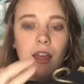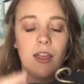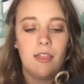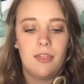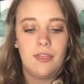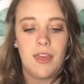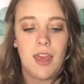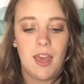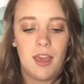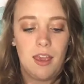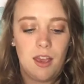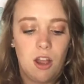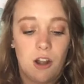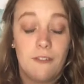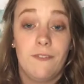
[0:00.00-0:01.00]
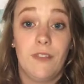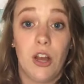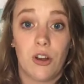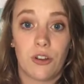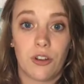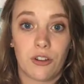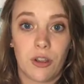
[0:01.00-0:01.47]
they are
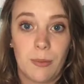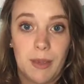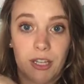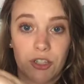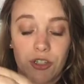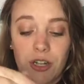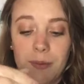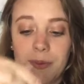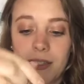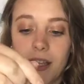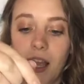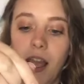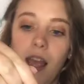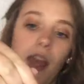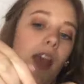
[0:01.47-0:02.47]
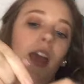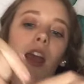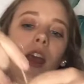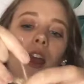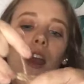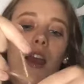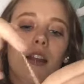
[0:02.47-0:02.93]
Velcro command strips,
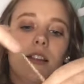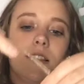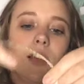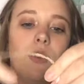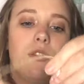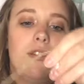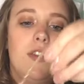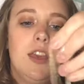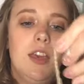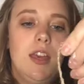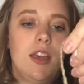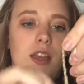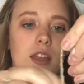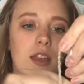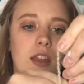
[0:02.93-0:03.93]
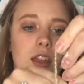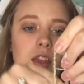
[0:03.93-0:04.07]
and so then